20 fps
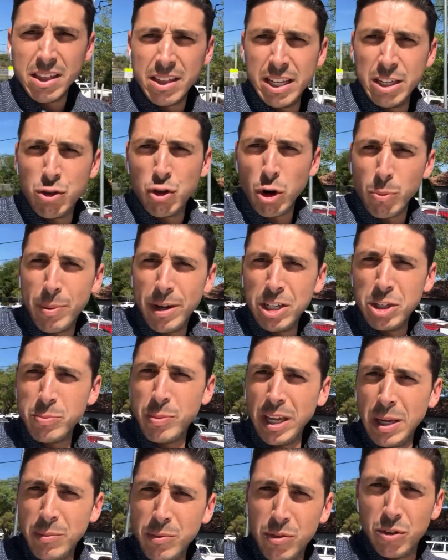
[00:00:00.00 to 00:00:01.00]
the drop edge
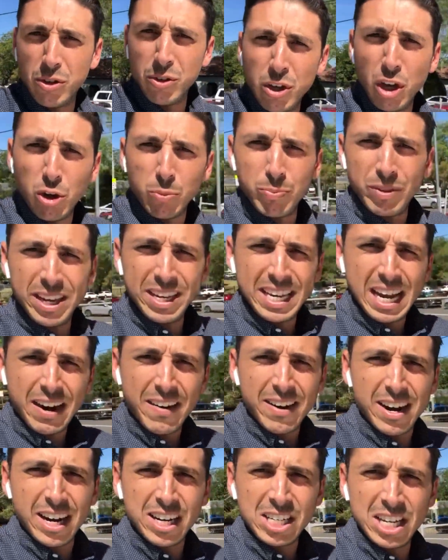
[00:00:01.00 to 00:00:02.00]
beams to help their
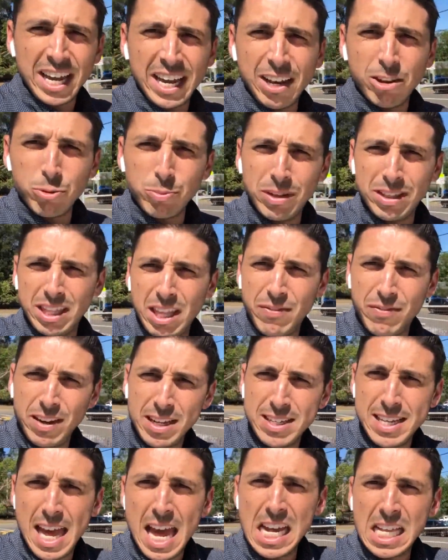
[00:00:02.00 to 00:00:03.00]
garage out a little bit,
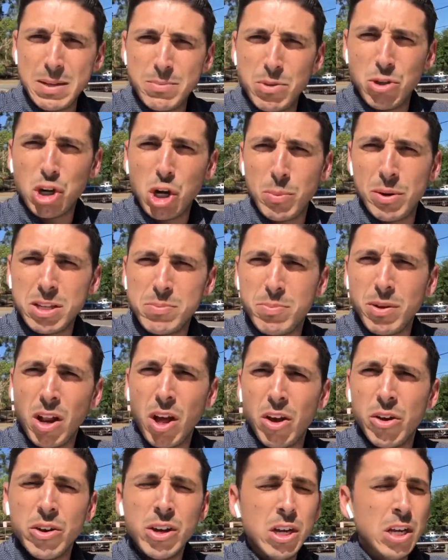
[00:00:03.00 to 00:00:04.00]
definitely tag them in the comments
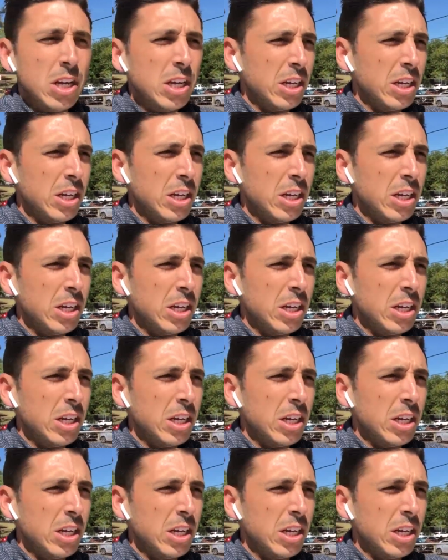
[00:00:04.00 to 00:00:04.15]
below,